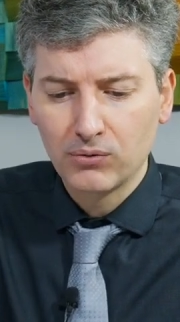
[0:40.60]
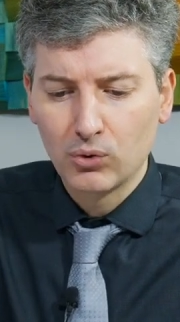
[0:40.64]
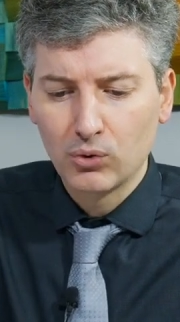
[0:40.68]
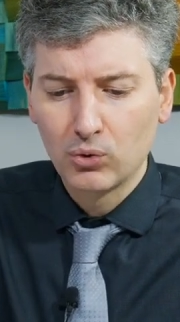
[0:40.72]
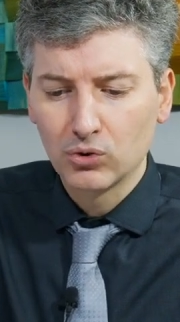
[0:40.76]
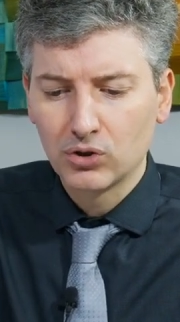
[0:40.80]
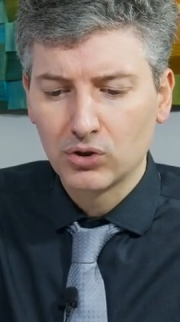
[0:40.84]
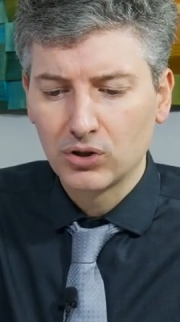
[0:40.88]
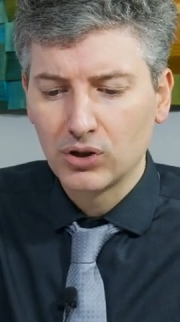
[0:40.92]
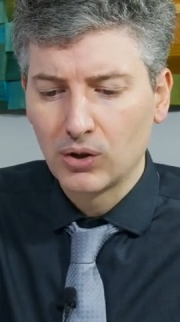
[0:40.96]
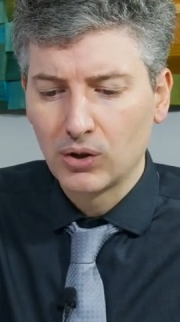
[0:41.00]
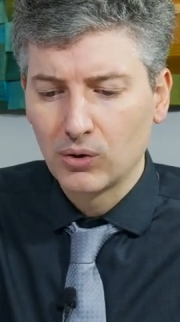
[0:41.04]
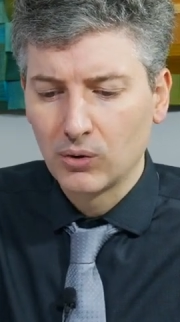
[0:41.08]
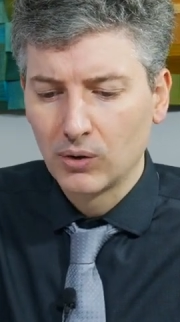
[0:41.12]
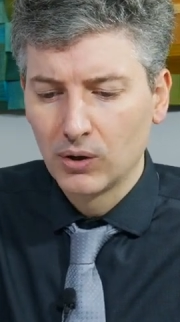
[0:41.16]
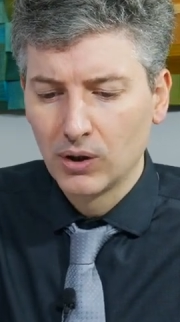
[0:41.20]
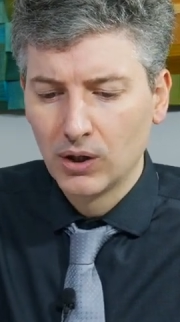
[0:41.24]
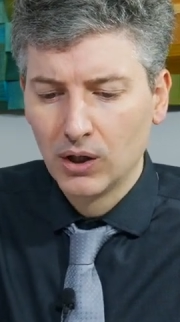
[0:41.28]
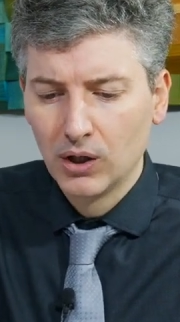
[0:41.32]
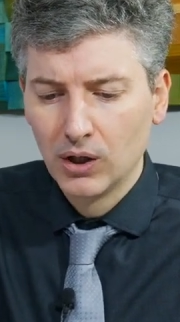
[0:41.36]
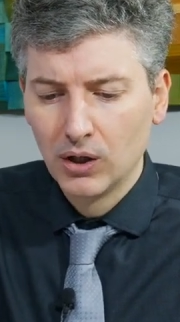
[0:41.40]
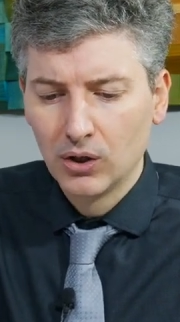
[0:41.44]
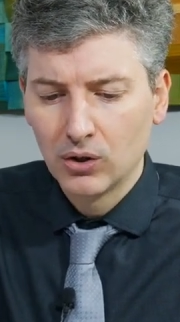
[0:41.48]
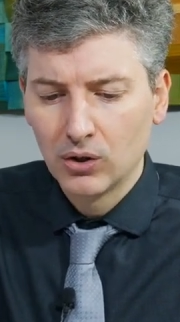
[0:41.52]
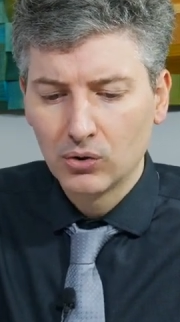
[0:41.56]
But I
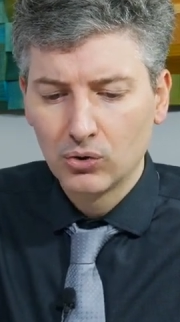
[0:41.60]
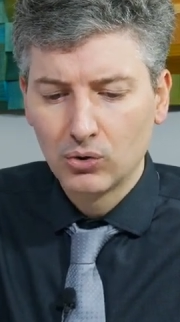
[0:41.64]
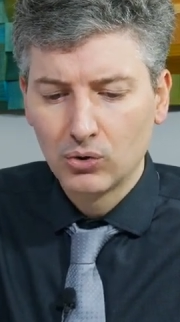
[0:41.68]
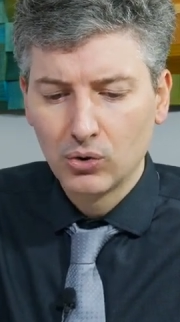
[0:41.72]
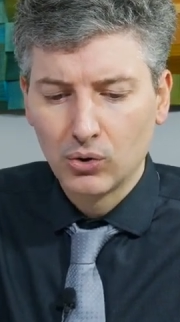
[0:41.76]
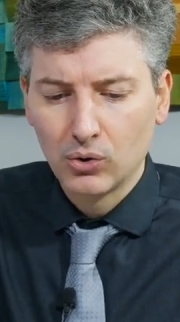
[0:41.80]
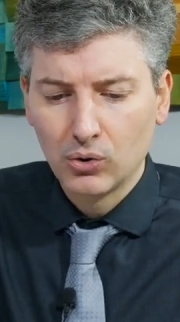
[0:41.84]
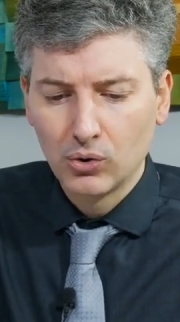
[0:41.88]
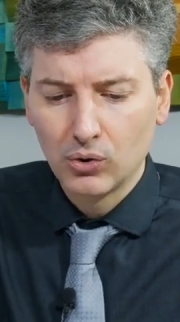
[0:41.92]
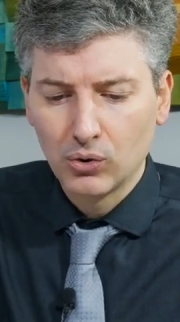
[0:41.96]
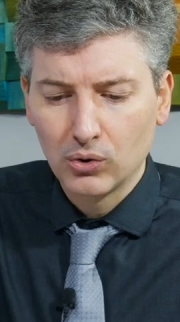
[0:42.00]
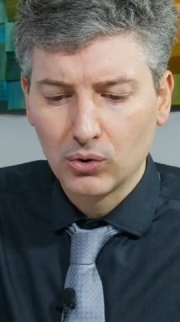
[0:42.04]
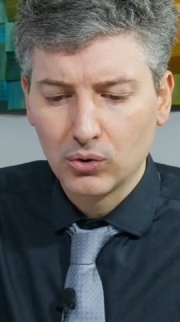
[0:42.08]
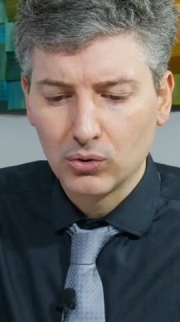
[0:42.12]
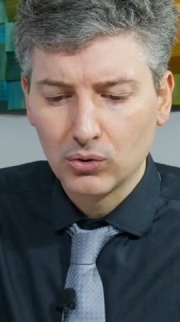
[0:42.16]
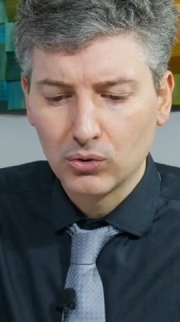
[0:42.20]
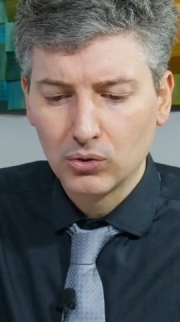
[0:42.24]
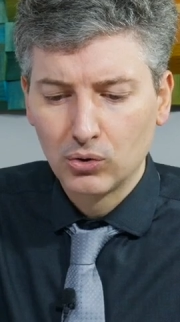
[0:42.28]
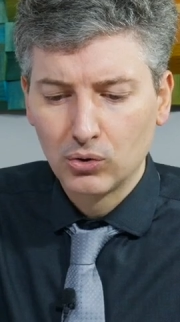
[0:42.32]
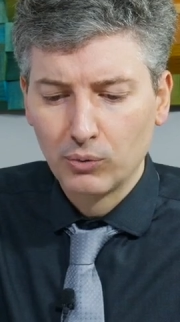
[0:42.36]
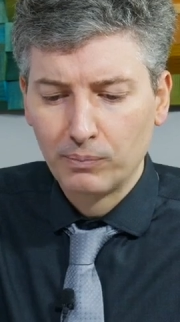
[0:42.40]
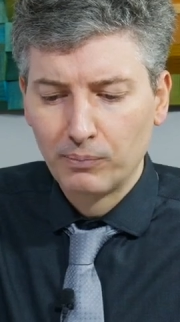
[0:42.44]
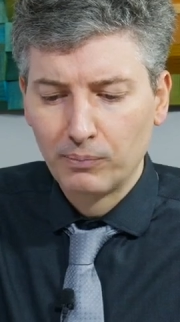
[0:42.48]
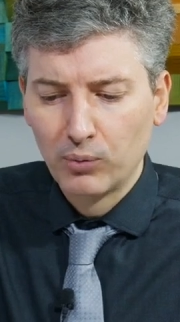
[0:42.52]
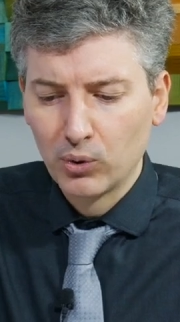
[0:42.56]
wanted to comment on the
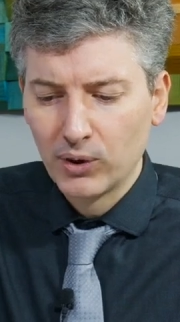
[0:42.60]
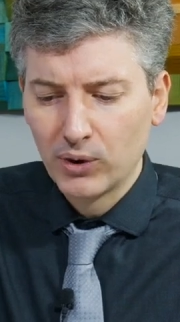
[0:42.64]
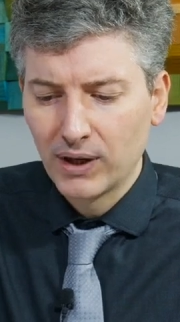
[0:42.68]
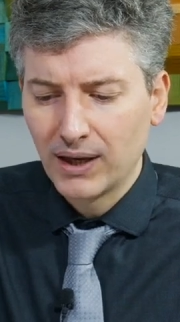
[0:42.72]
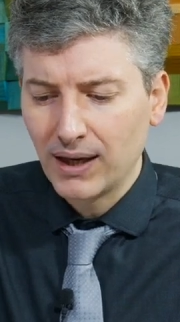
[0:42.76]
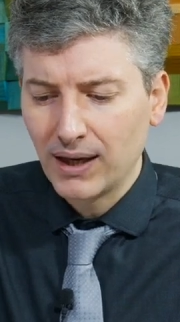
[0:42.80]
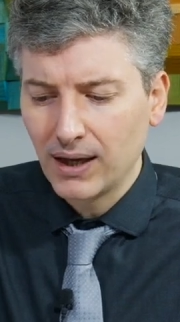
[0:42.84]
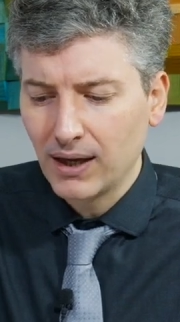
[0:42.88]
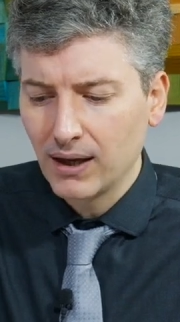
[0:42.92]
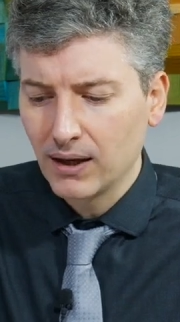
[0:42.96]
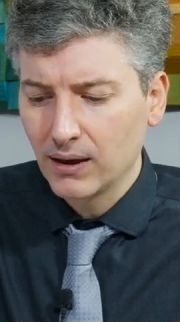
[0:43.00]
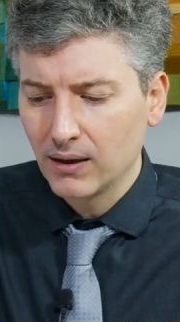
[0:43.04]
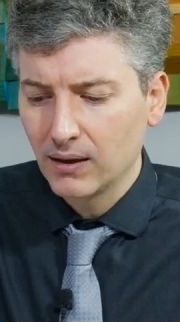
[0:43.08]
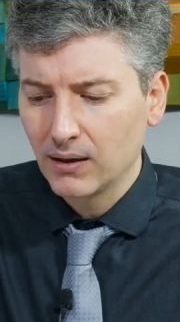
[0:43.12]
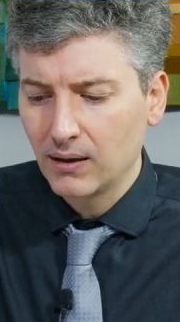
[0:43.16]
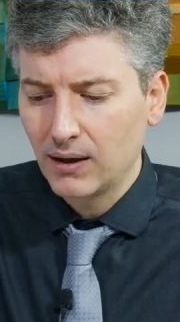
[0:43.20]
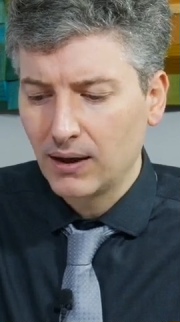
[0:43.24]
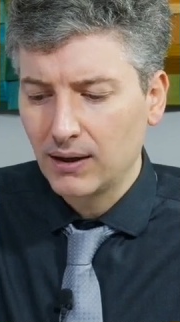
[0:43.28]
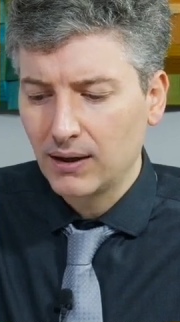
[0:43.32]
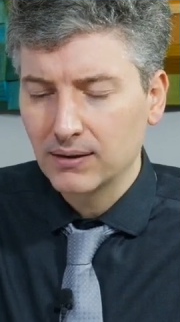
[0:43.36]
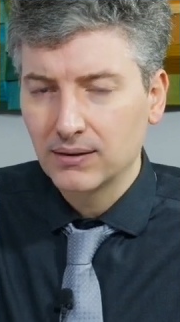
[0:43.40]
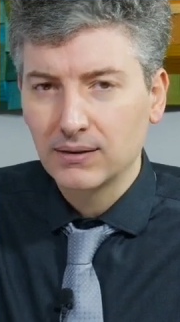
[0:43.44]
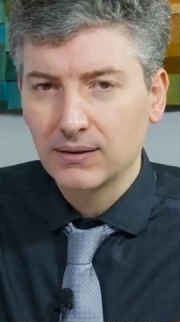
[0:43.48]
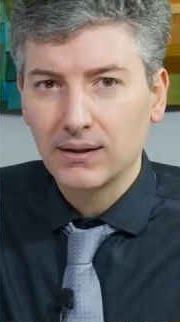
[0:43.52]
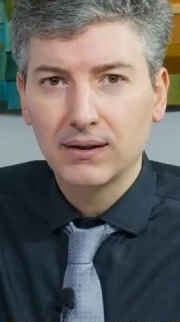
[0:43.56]
evolution because
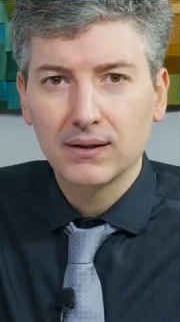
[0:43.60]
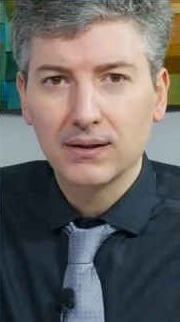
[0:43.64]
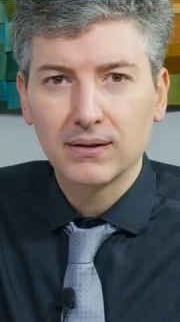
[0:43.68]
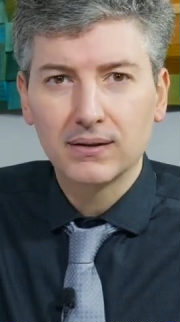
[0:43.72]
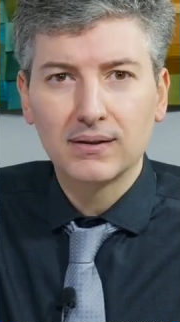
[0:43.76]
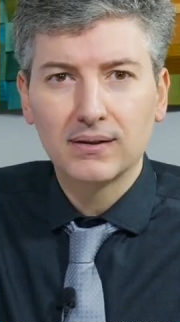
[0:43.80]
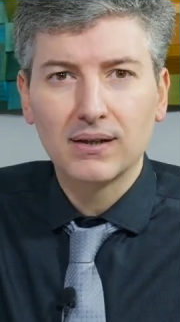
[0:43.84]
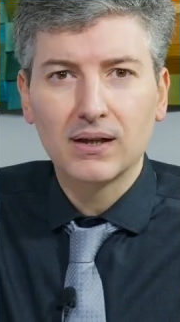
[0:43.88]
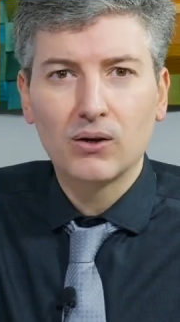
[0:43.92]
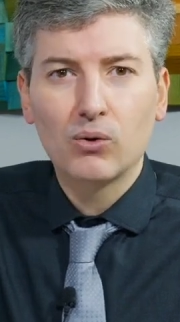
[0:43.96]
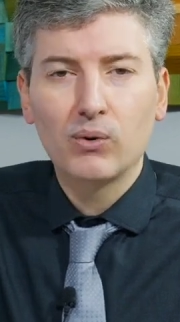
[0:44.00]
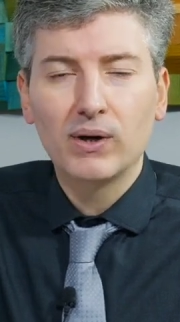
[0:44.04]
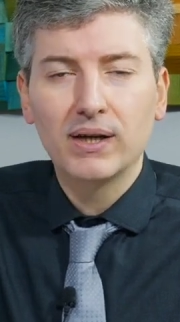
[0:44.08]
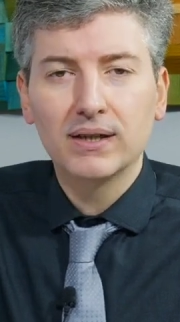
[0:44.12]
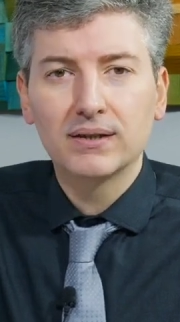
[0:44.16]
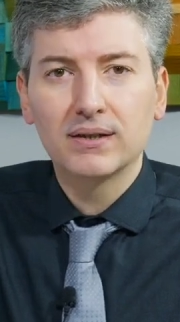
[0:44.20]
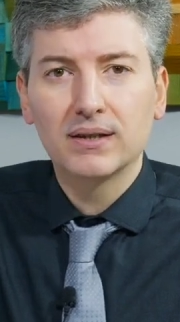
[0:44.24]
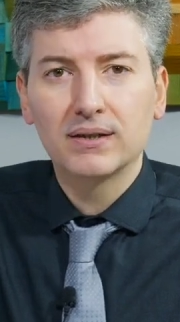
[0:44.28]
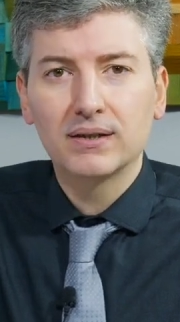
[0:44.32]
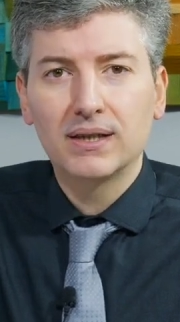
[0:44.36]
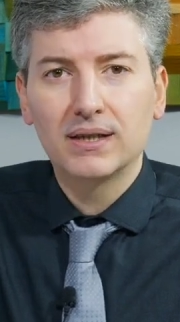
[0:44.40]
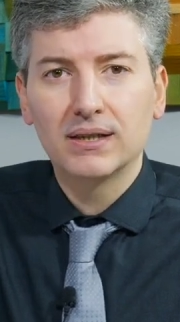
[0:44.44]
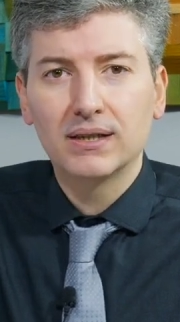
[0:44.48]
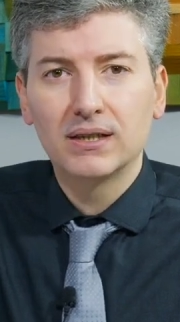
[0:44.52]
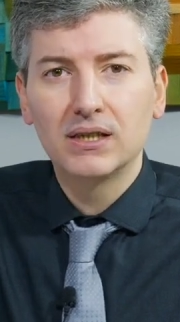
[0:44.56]
there's a rationale
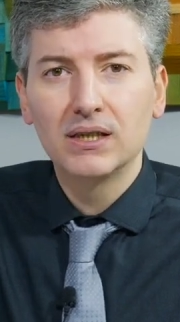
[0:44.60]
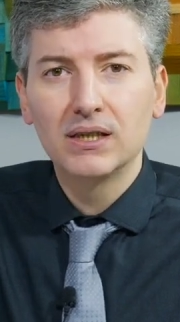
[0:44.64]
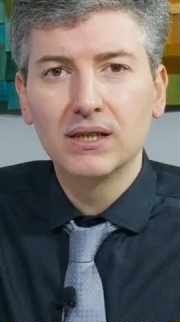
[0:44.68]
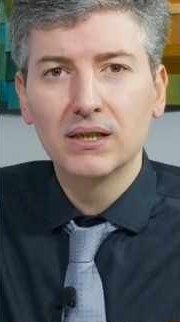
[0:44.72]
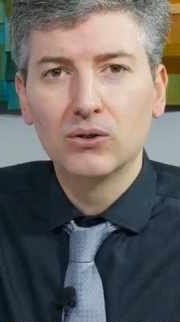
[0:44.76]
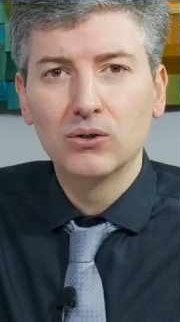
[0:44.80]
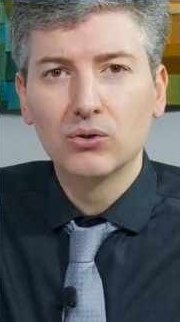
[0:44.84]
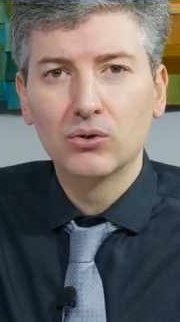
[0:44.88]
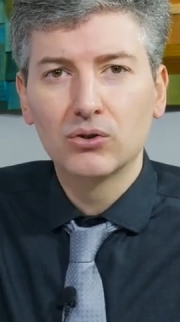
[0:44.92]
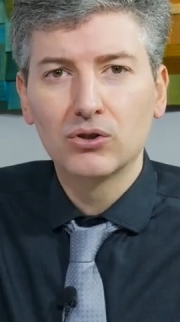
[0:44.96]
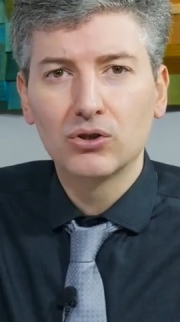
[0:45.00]
behind all of this.